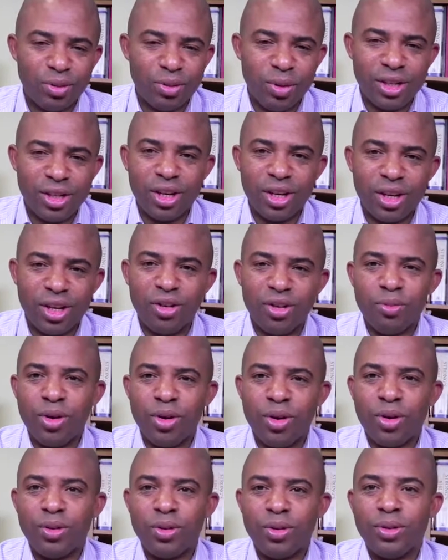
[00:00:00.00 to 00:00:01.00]
God's
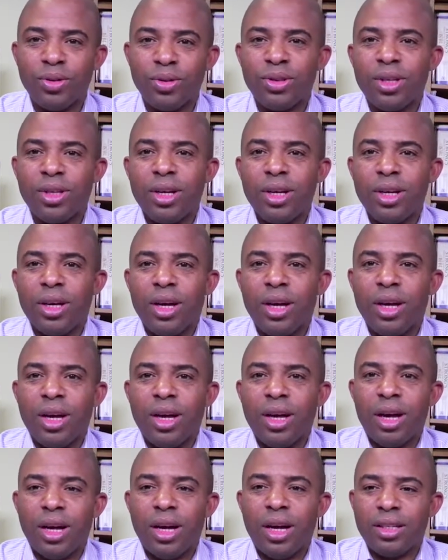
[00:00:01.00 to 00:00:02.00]
Minister of Miracles
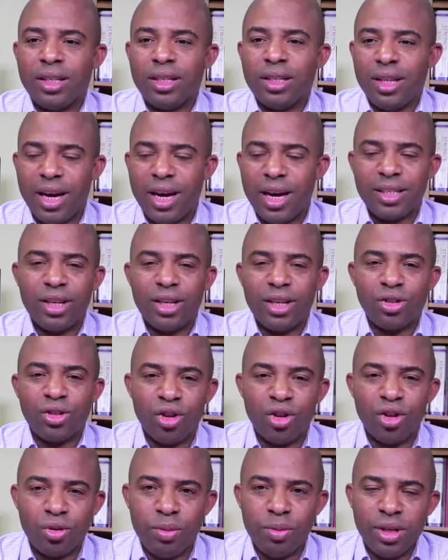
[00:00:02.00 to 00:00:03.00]
at
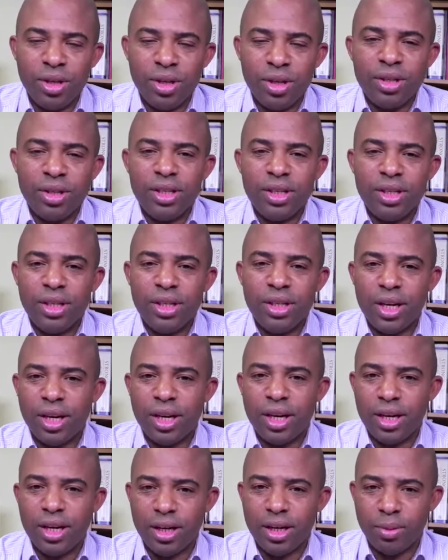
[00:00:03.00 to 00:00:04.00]
Lighthouse Gospel Ministries
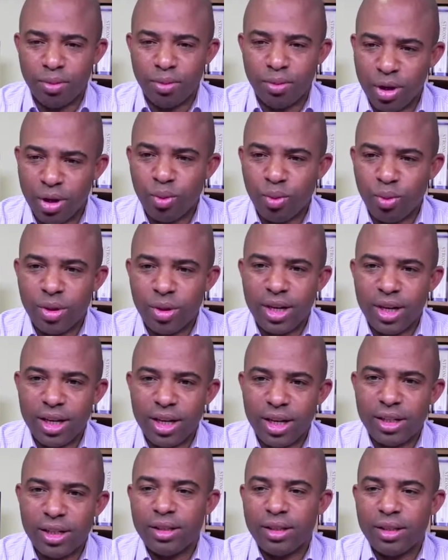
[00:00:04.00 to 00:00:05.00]
here in
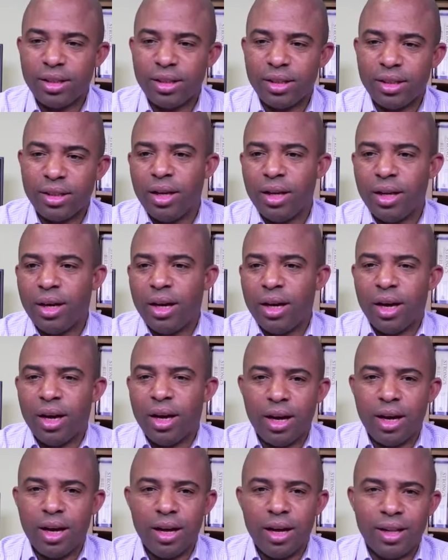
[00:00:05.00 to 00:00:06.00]
Brentwood in Essex.
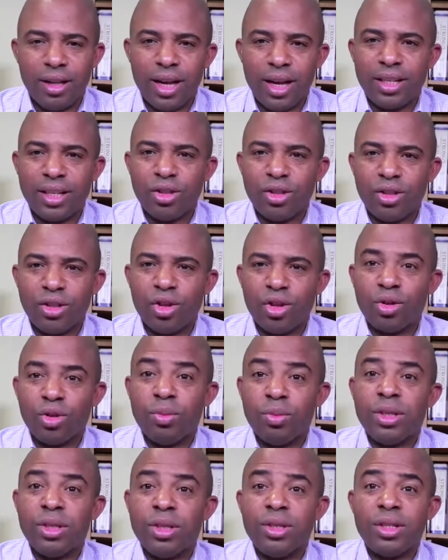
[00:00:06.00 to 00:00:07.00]
Uh, Lighthouse
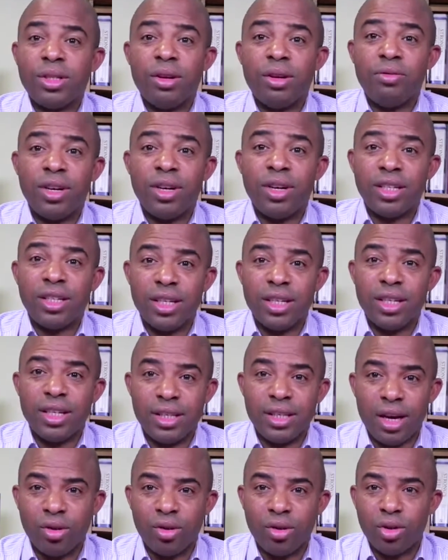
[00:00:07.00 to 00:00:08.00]
Gospel Ministries is an
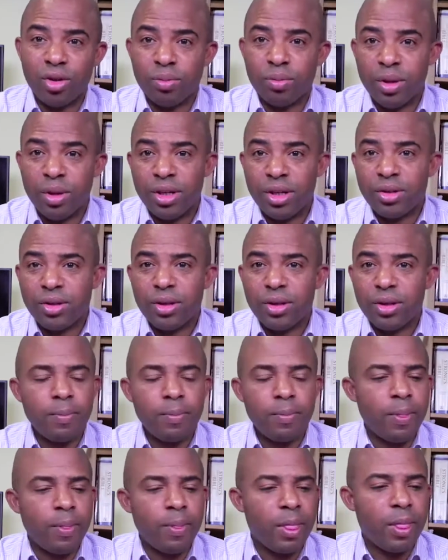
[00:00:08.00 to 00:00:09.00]
evangelistic outreach
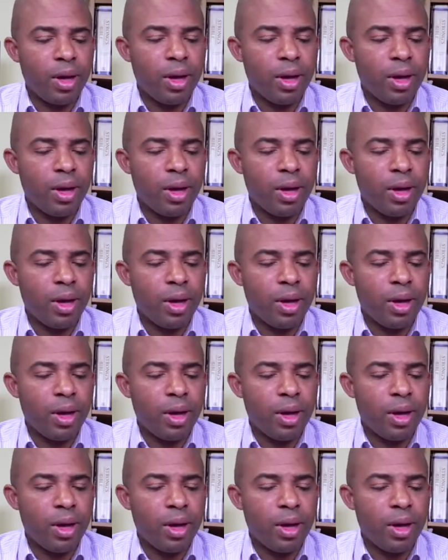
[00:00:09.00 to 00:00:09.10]
ministry.